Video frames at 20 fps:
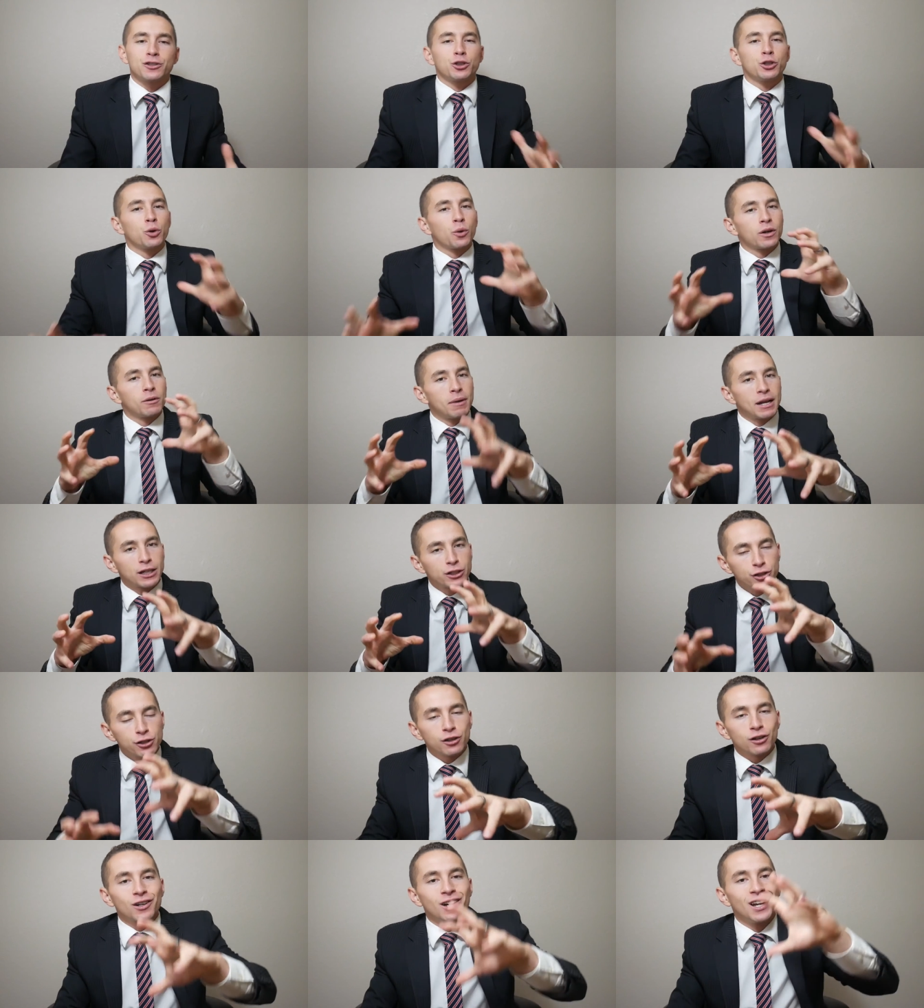So you want to make
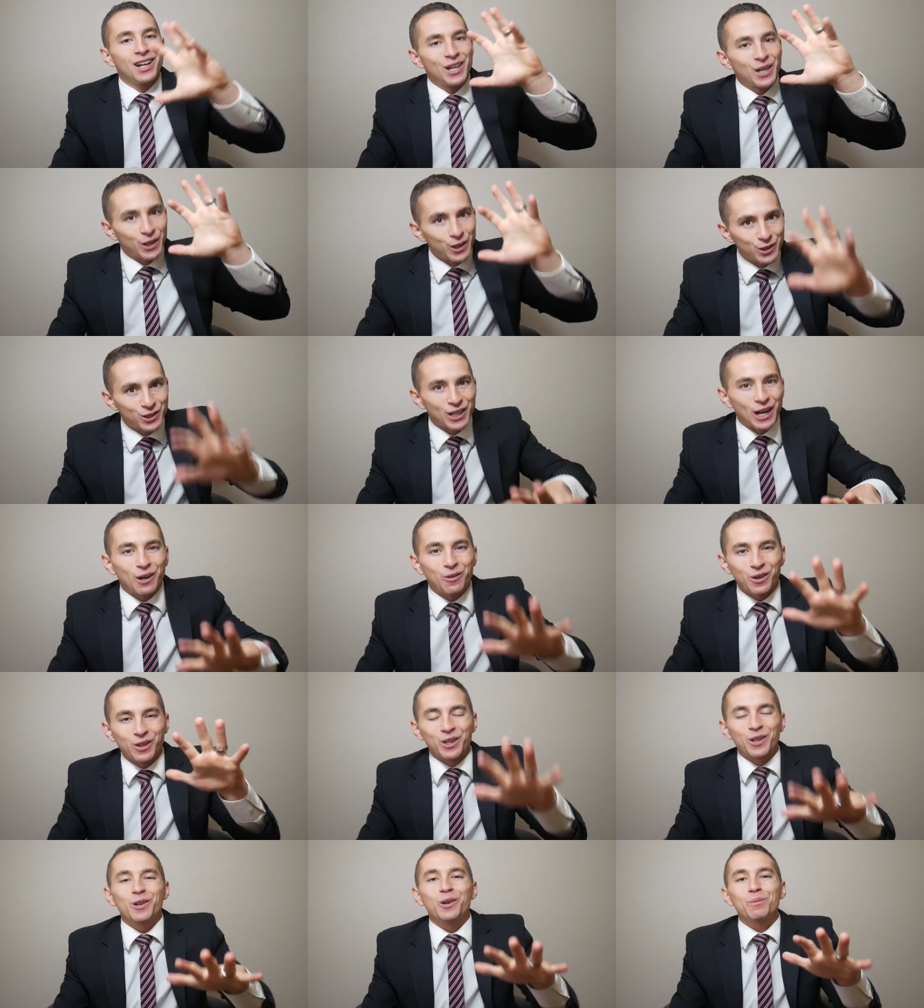sure you check
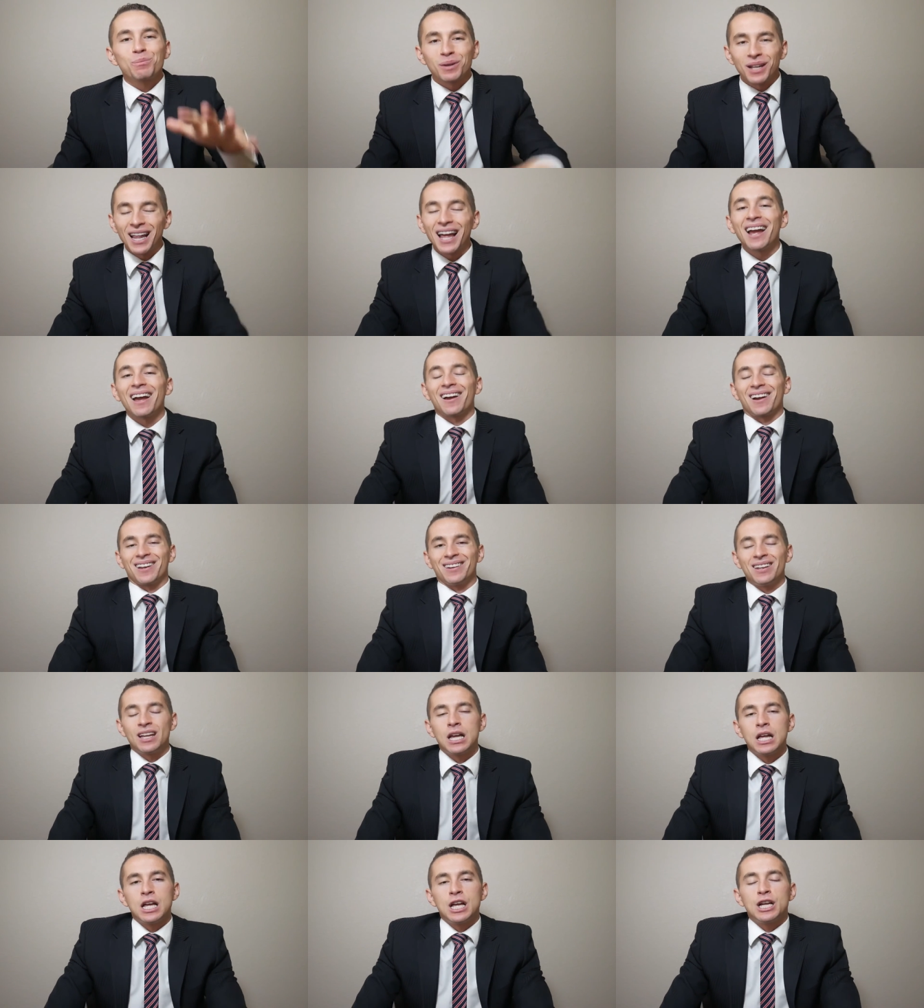with your
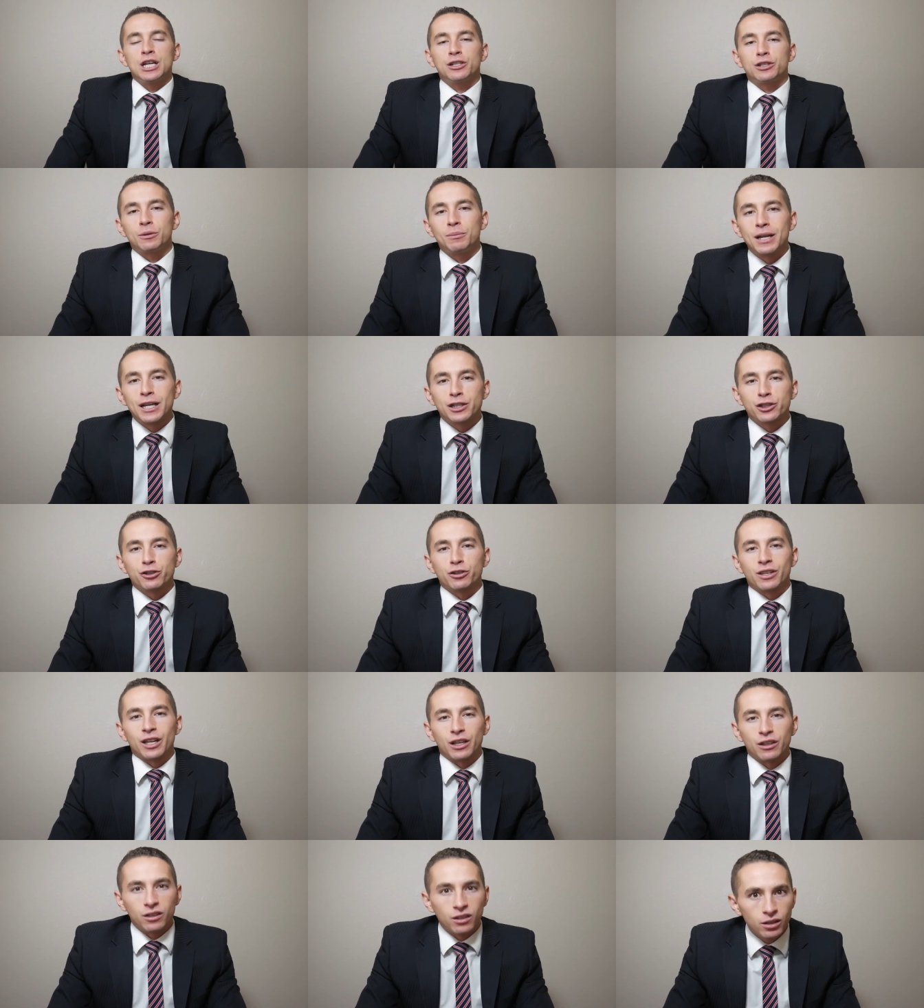plan to make sure
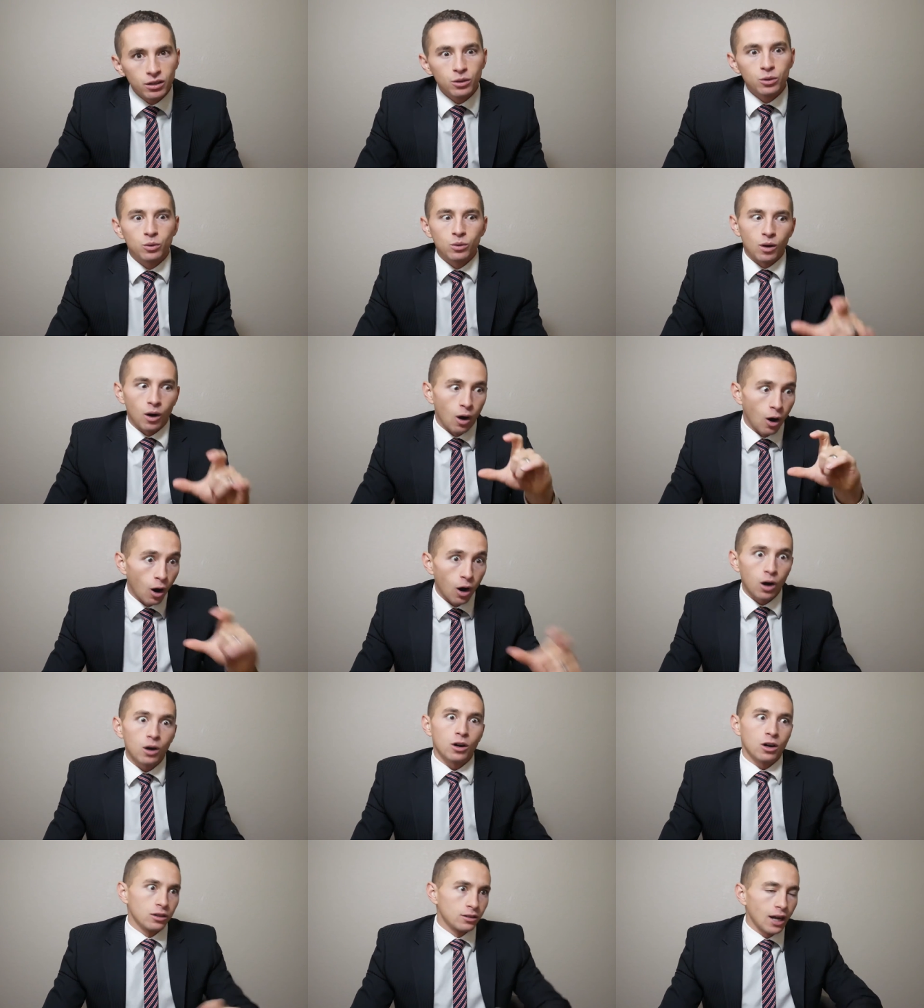that you
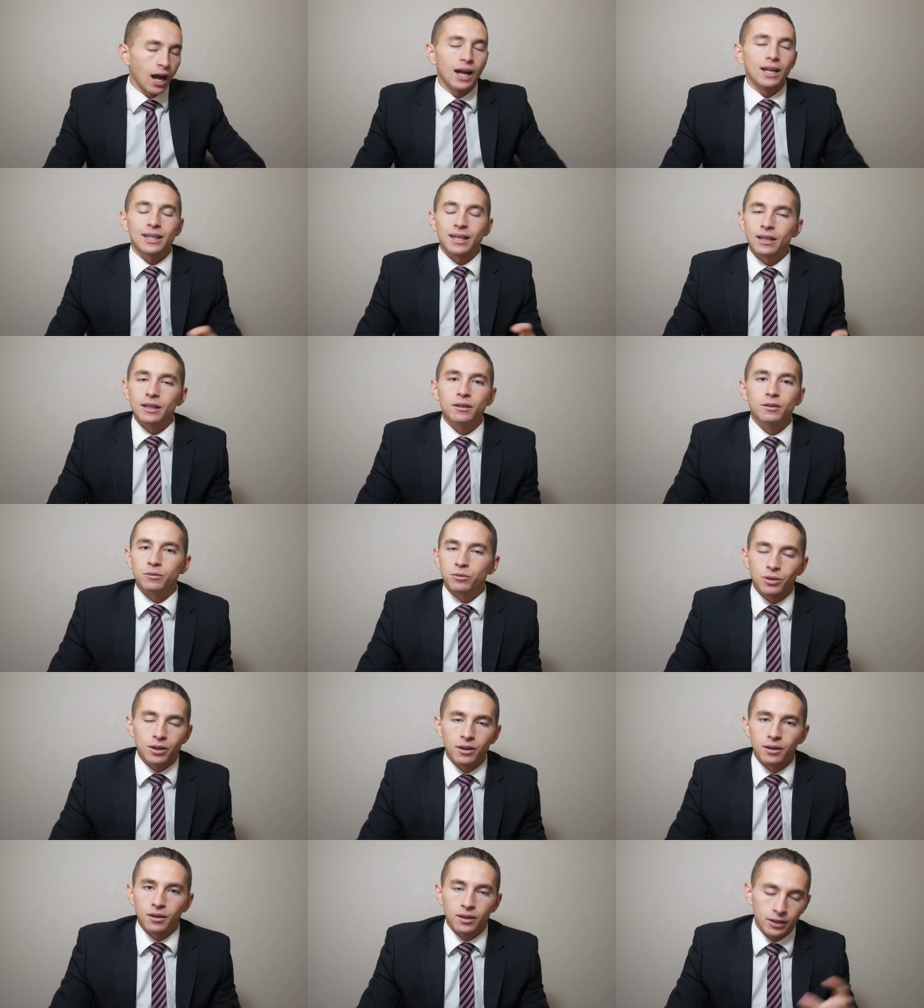are or not getting,
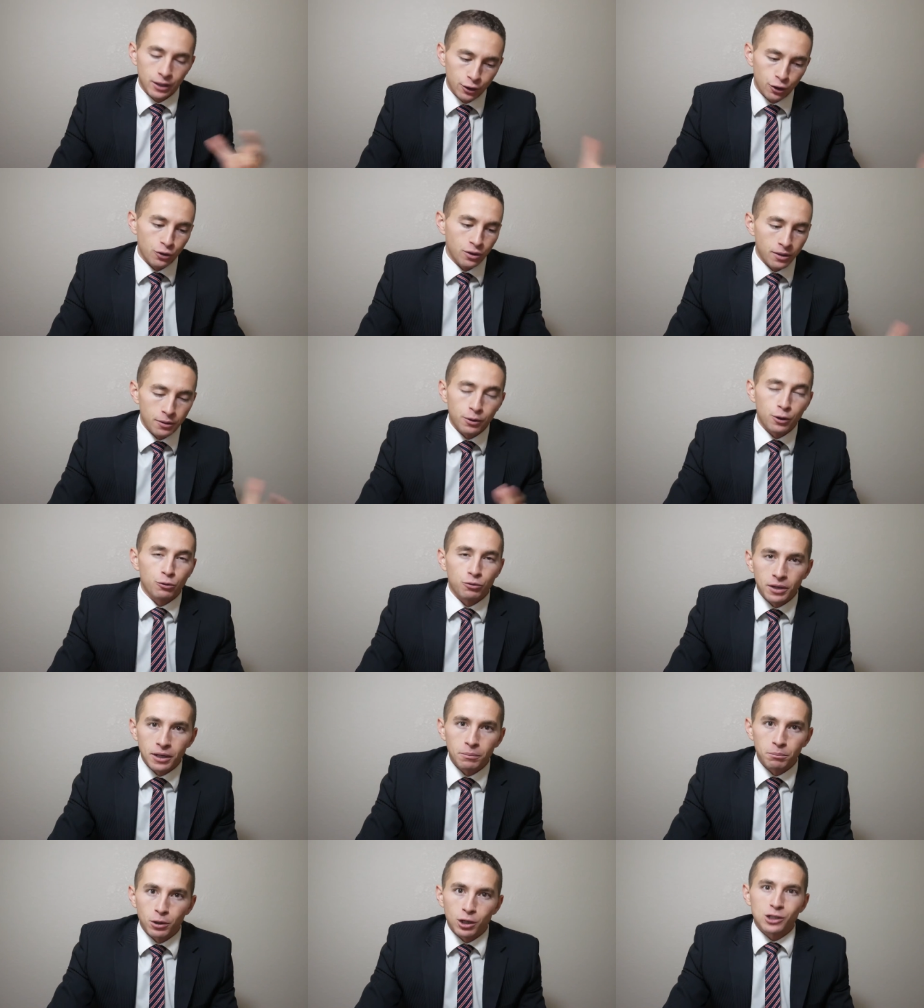you know, the, the
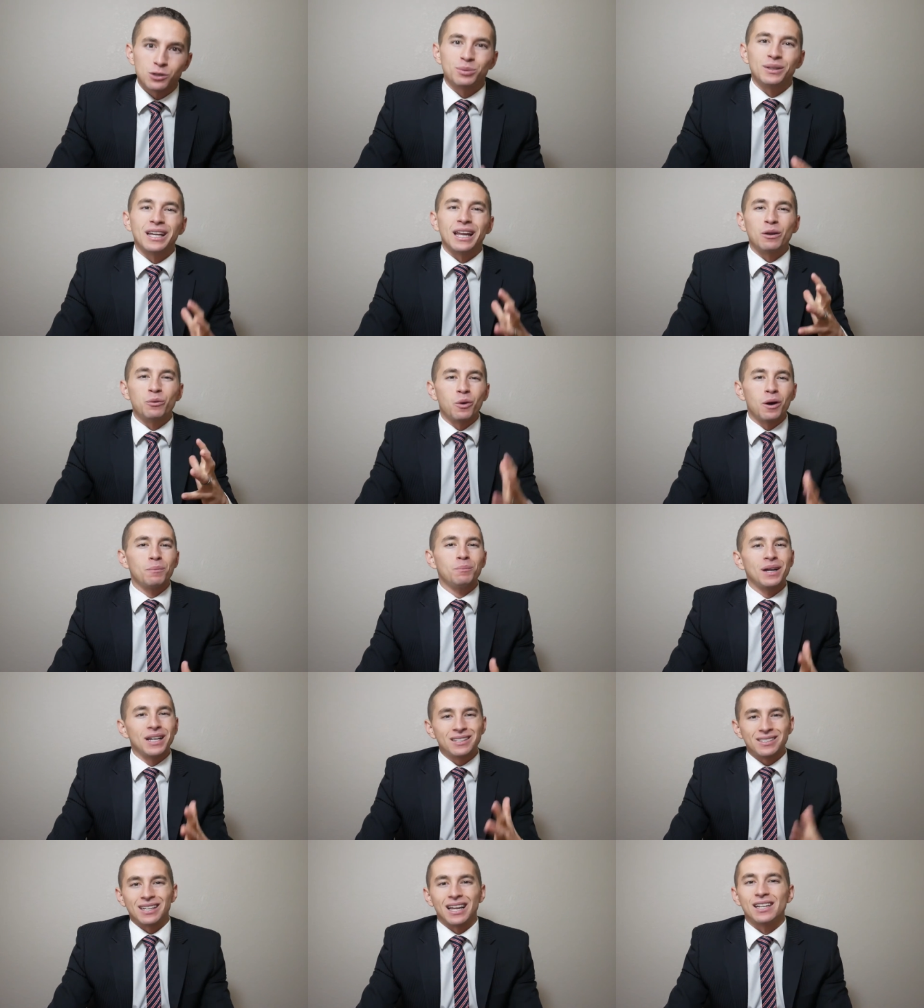reimbursement and what
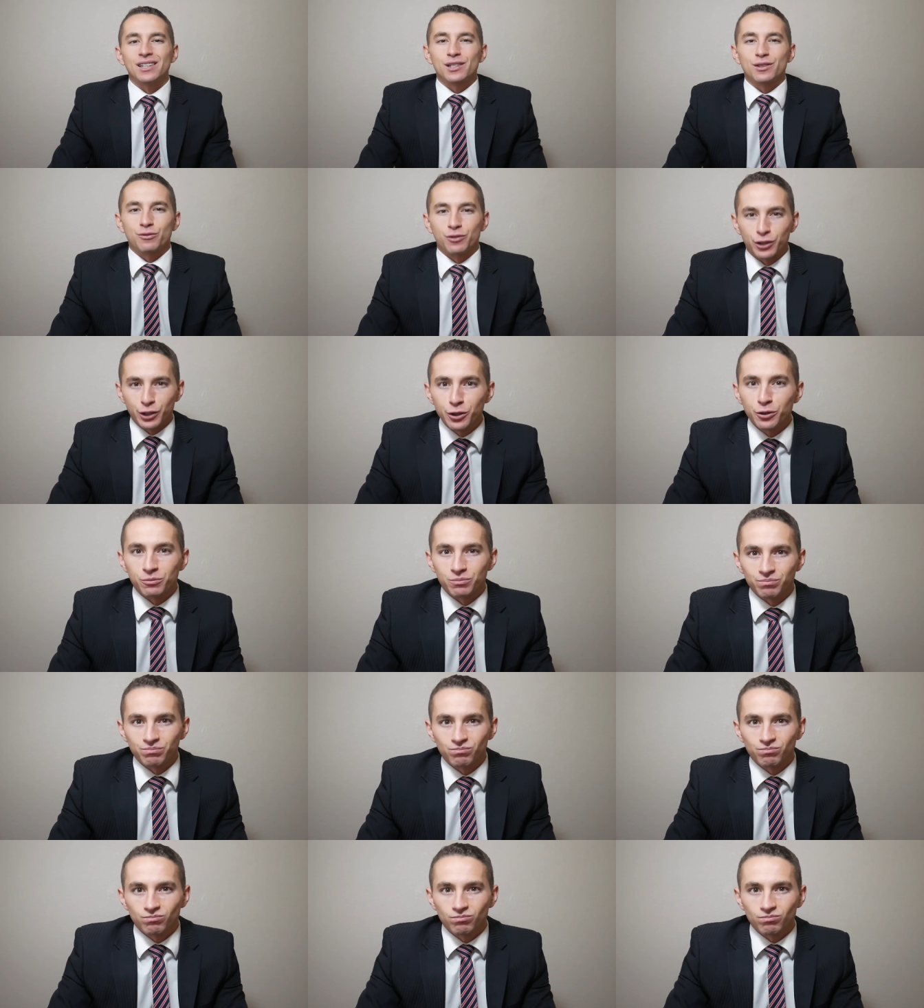makes sense for you.